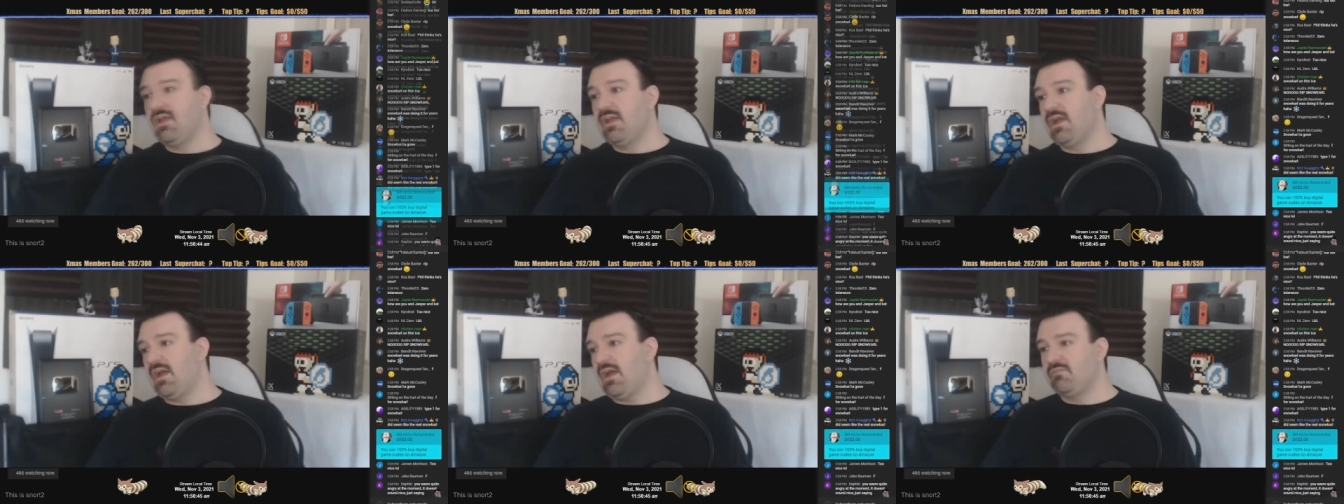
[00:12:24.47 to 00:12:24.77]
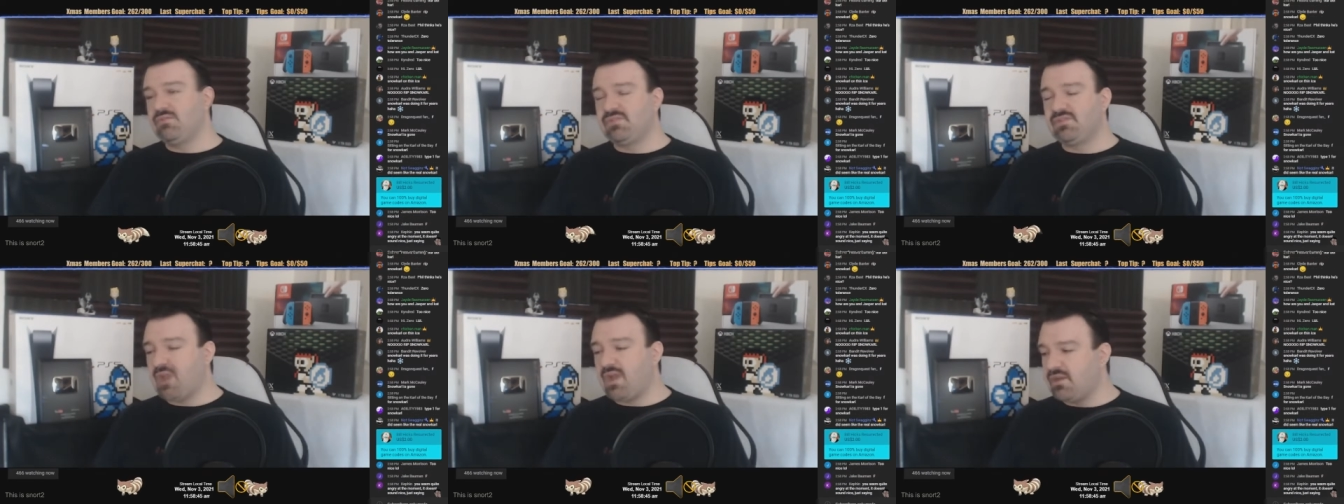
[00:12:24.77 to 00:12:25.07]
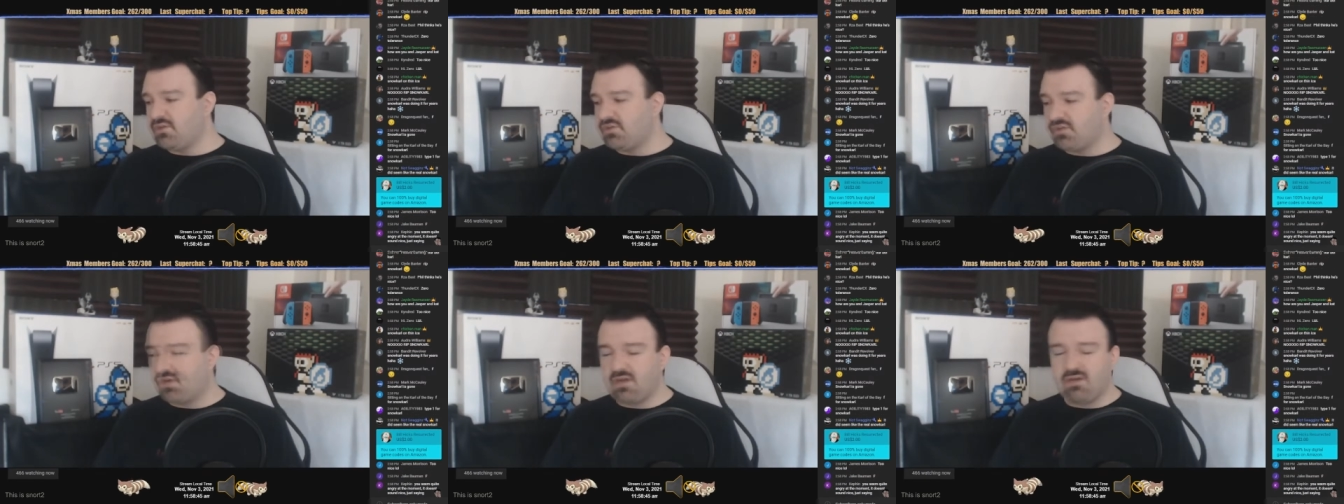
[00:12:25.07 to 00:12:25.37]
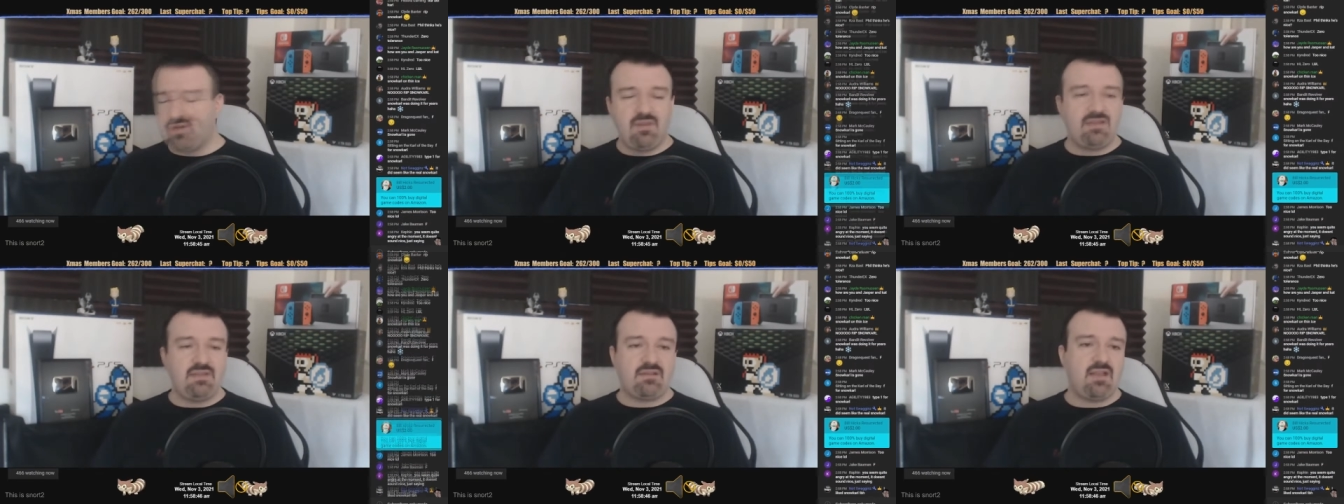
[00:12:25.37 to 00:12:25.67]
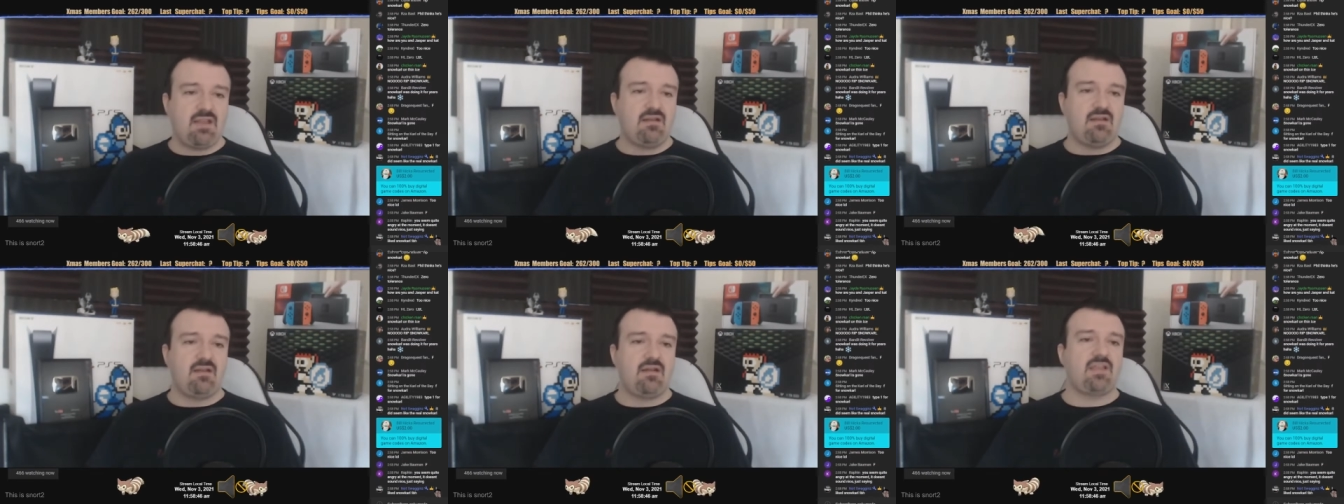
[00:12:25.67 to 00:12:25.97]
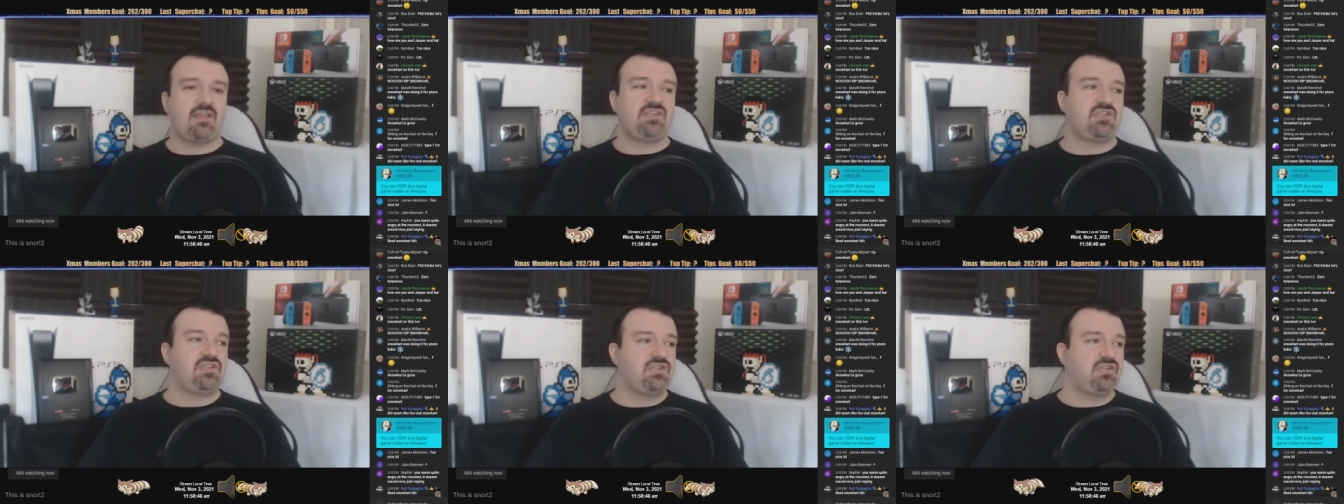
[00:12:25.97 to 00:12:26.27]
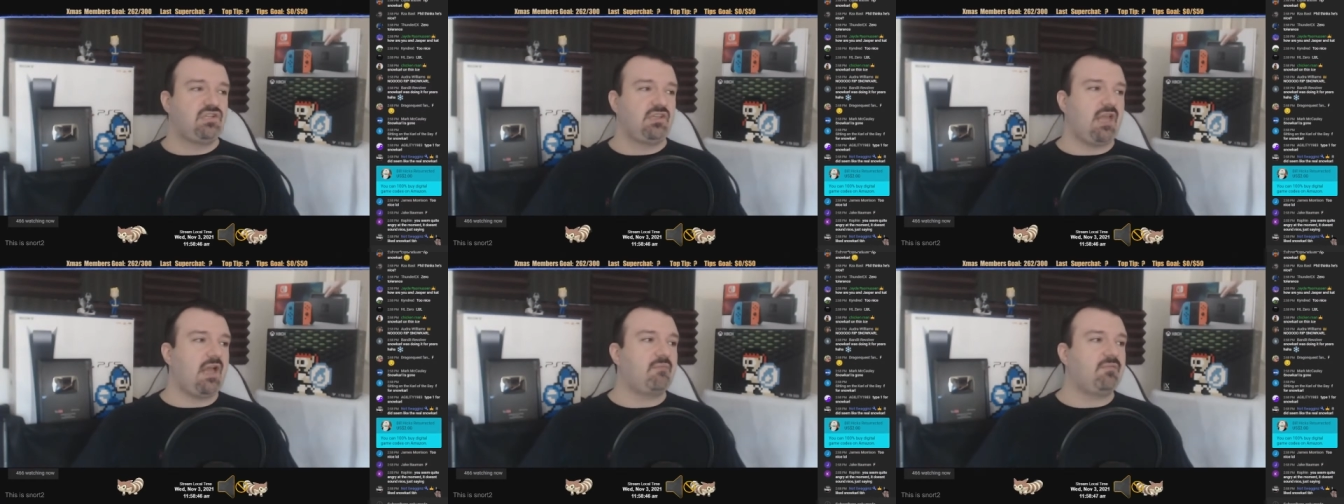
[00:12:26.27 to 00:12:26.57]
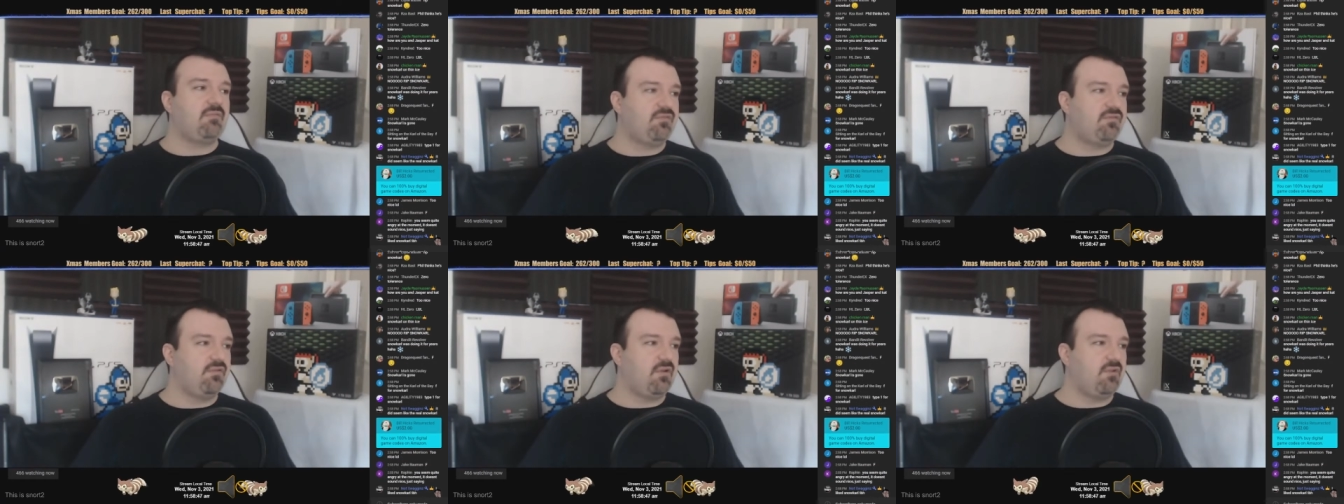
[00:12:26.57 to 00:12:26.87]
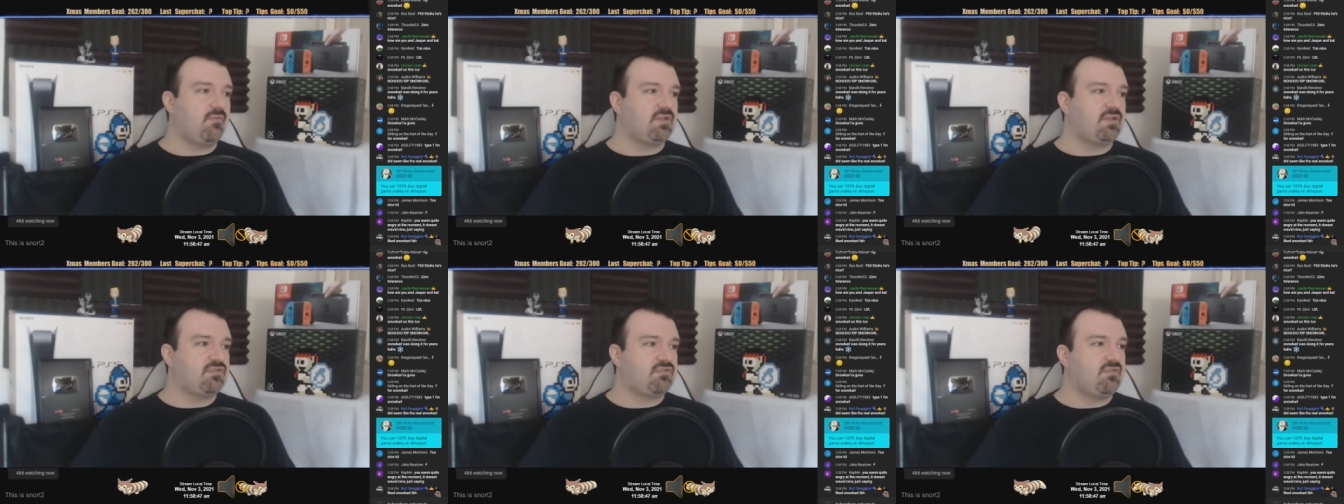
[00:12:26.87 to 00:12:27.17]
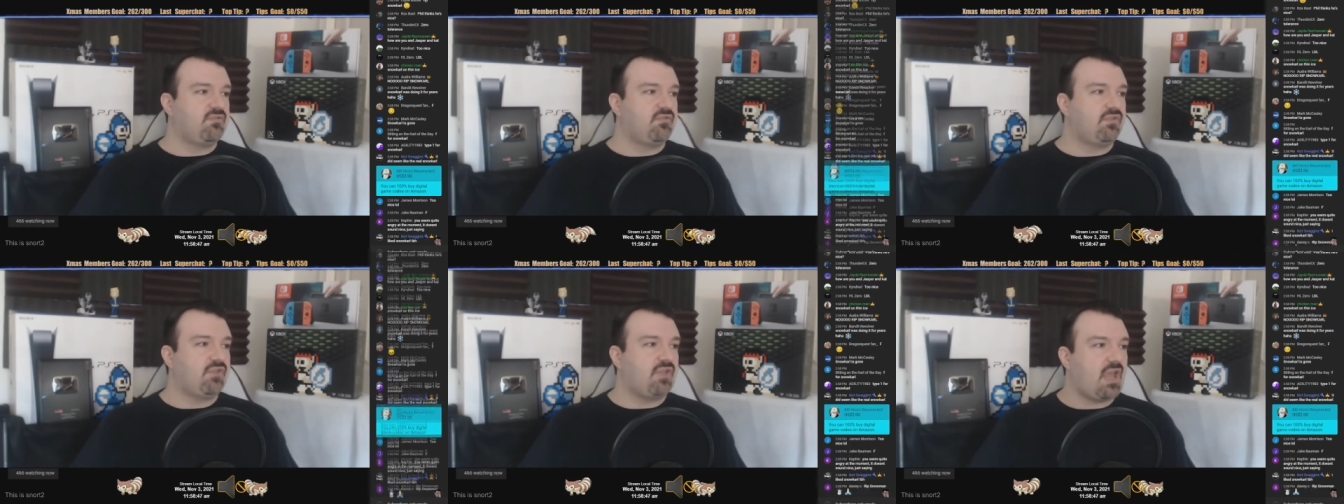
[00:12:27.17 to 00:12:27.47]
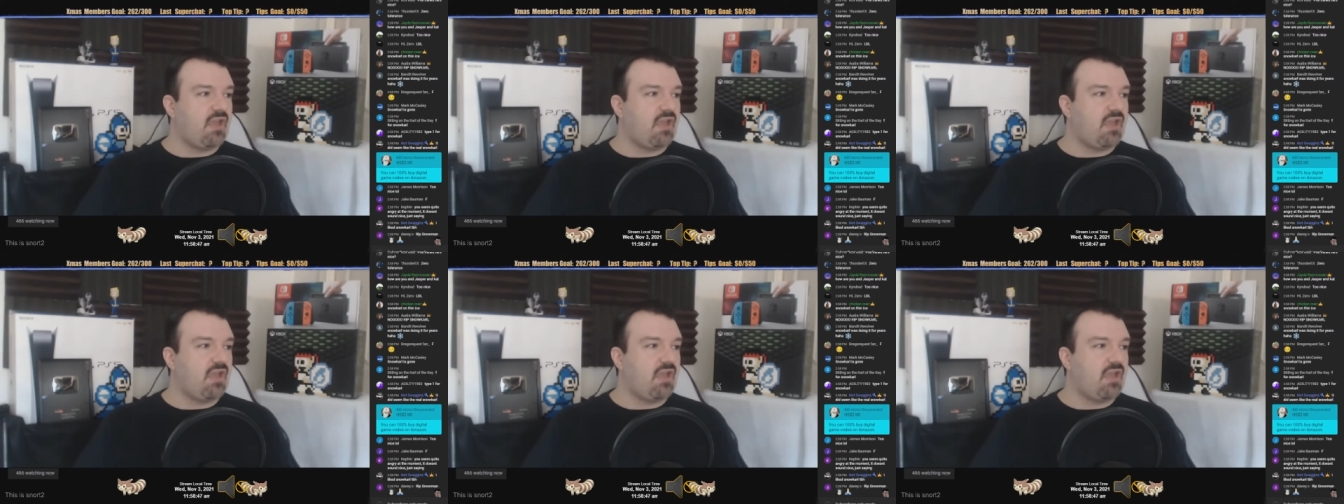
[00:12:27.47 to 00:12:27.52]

I try to maintain a nice chill atmosphere on my stream so that